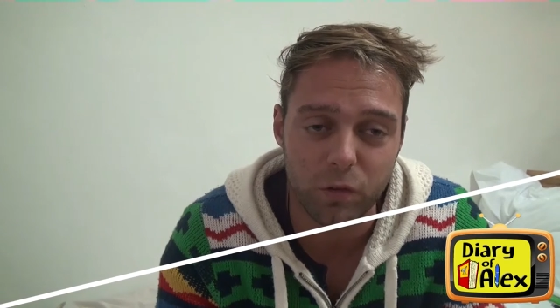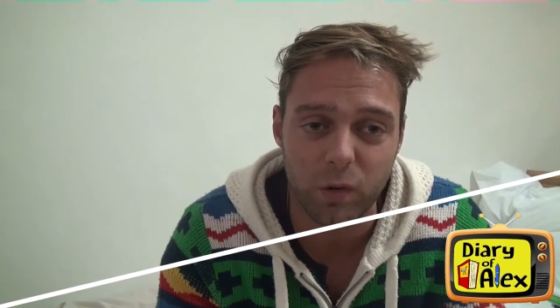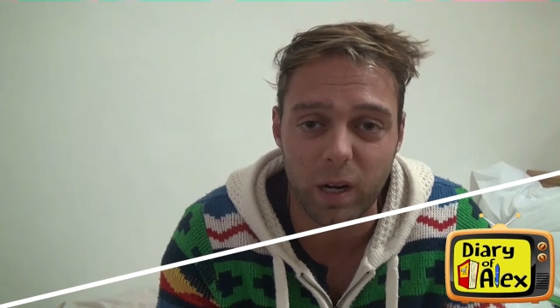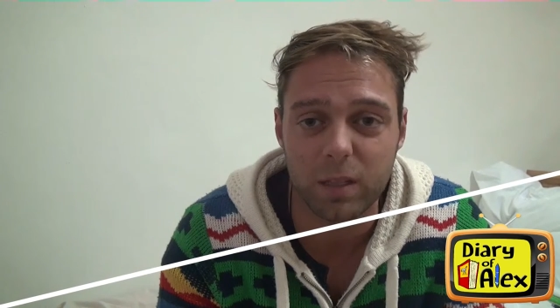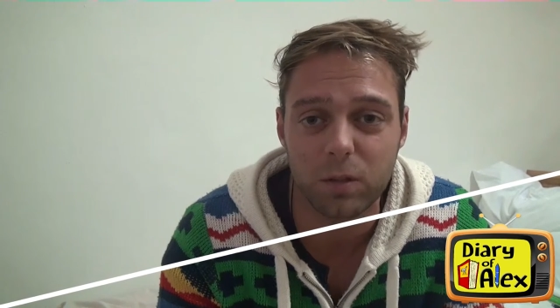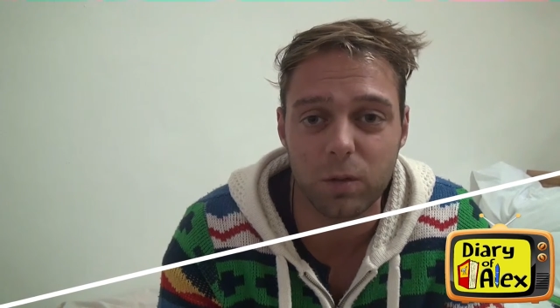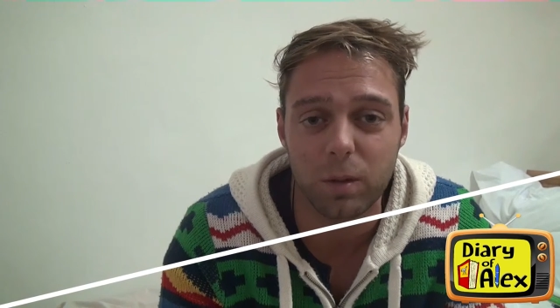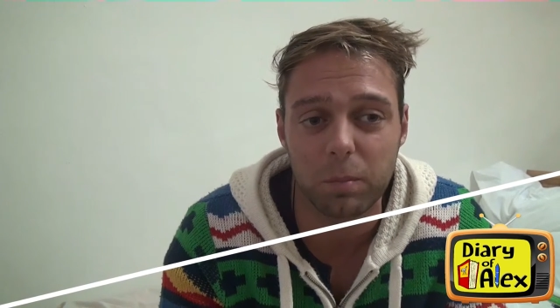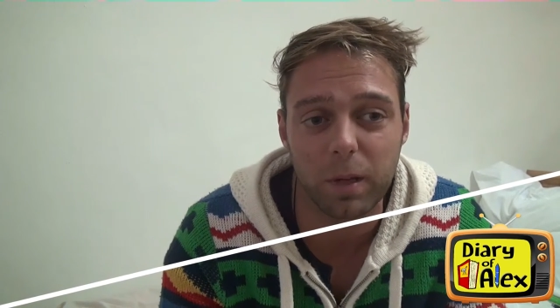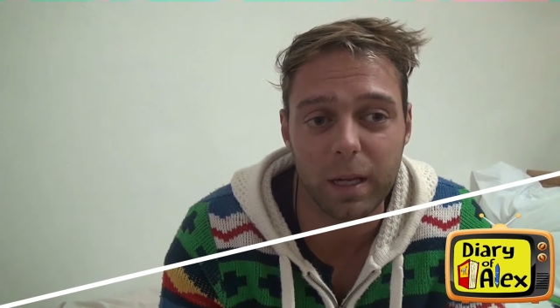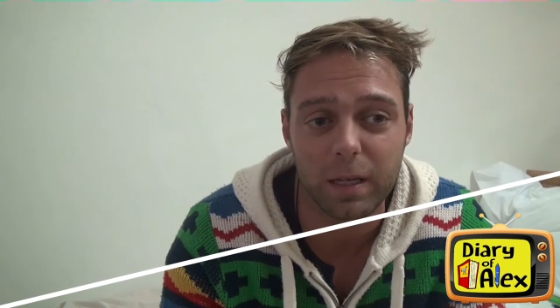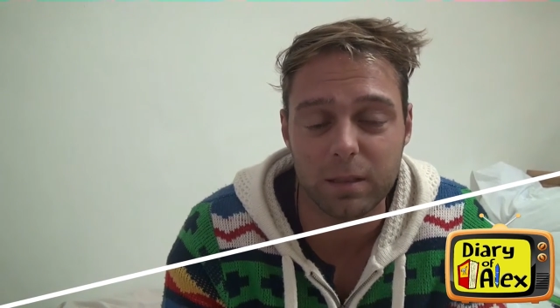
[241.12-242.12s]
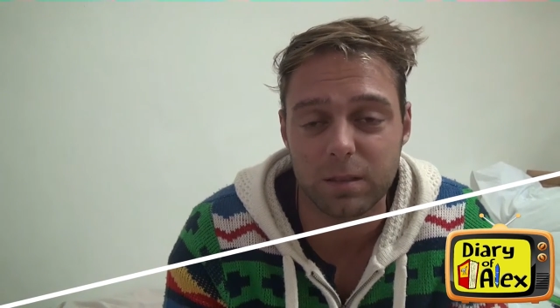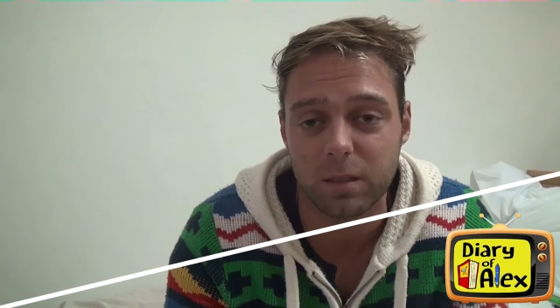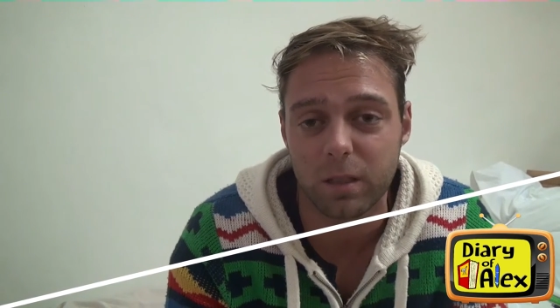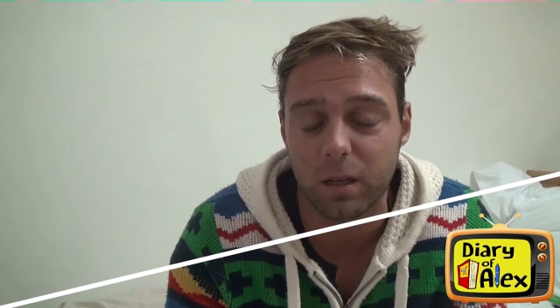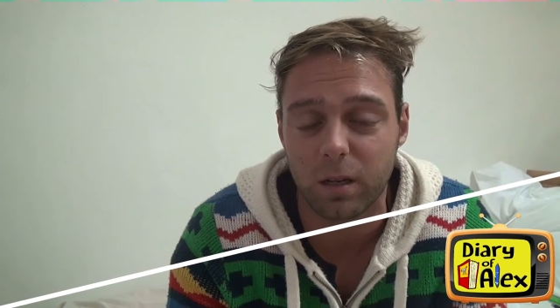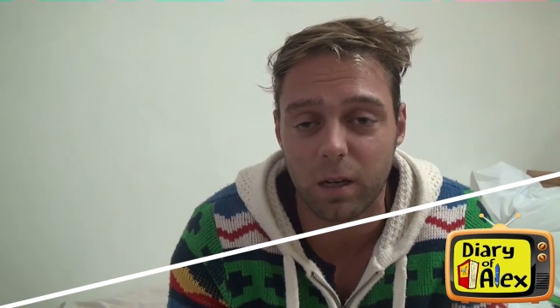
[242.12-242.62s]
try to replace
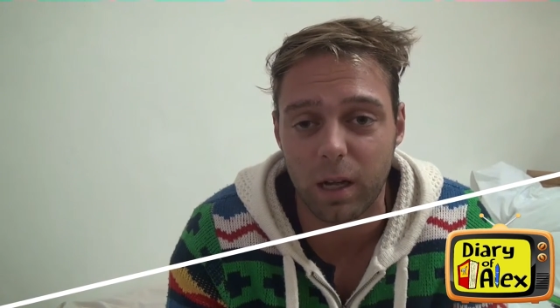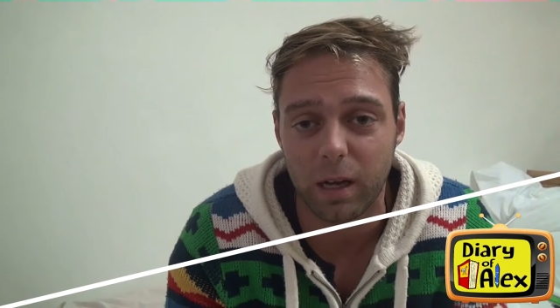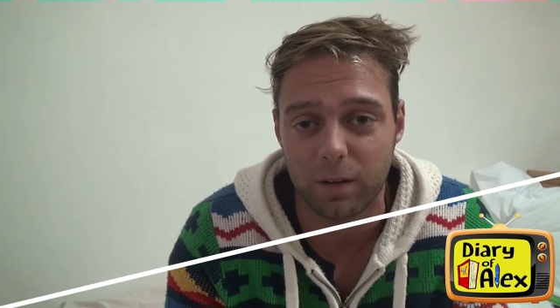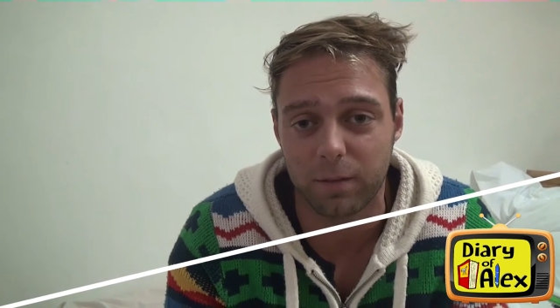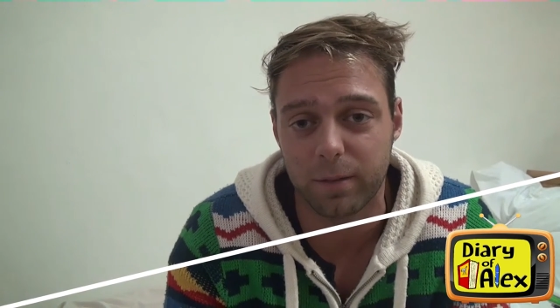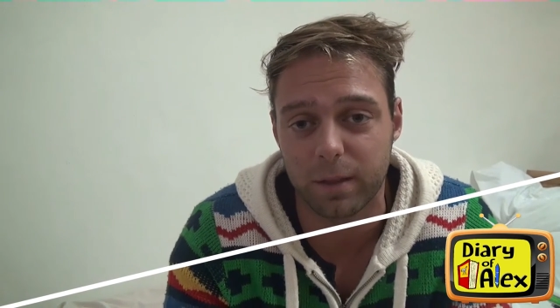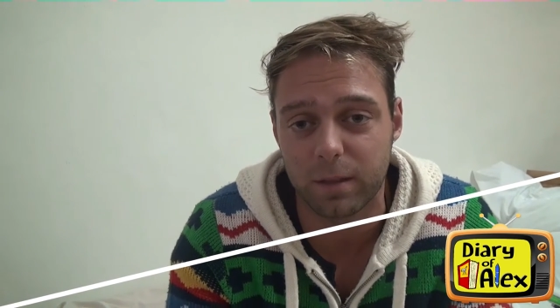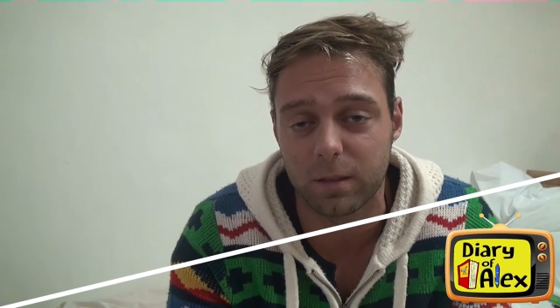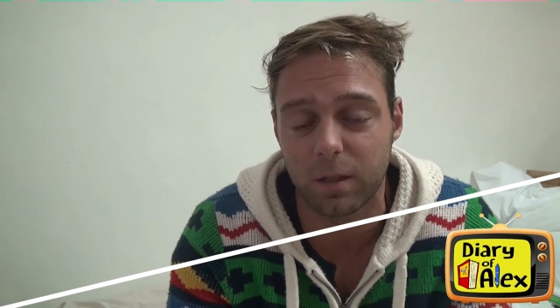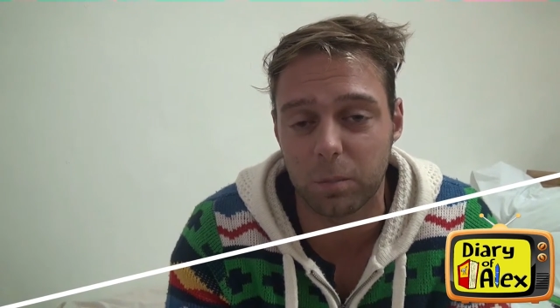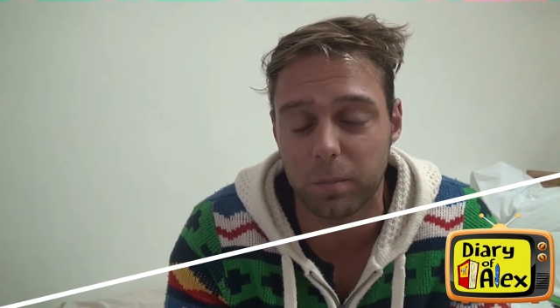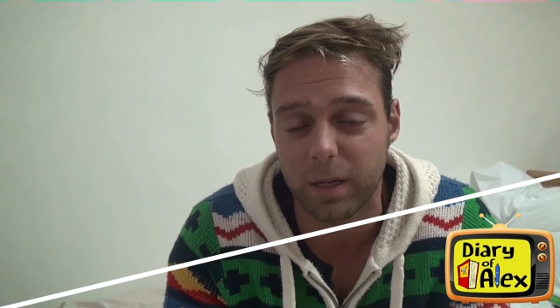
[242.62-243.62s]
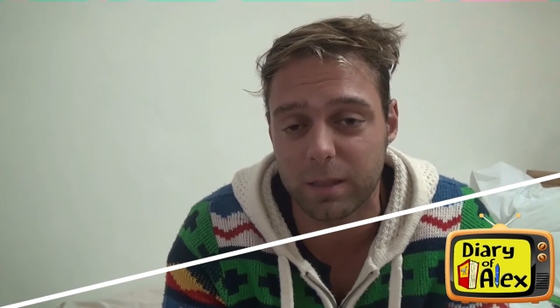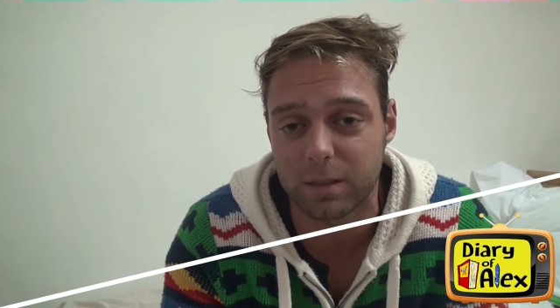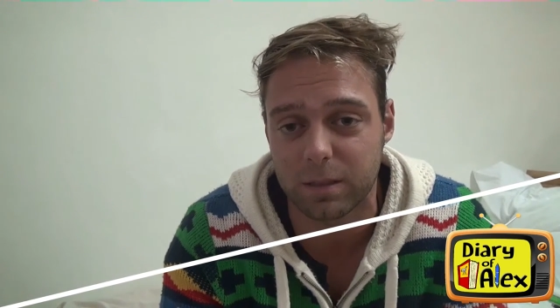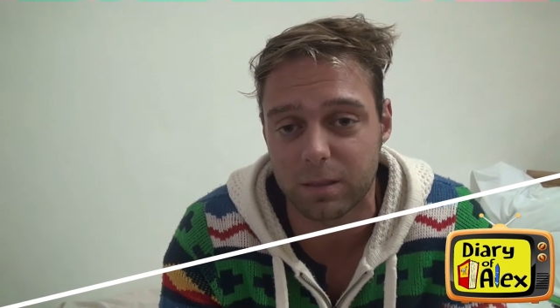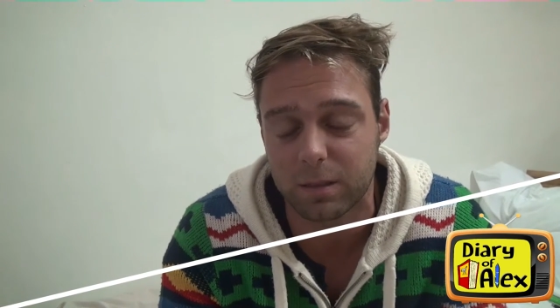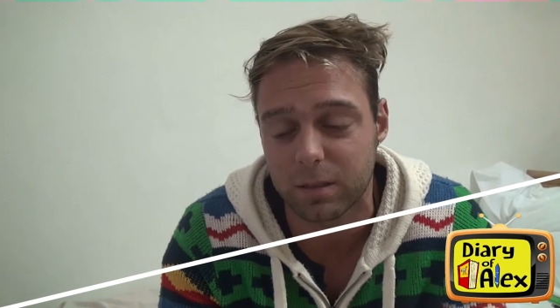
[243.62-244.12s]
love with
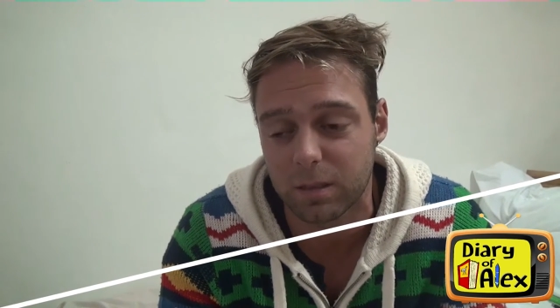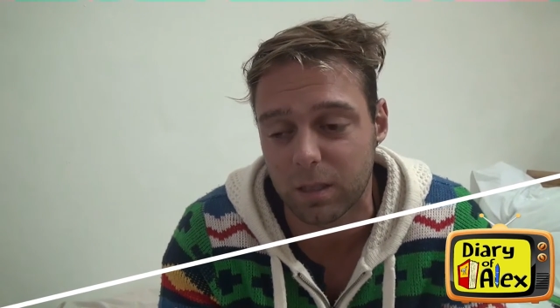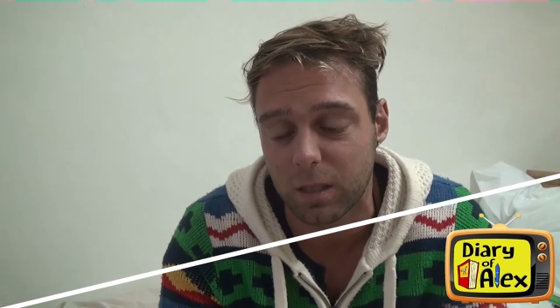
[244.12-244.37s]
presents.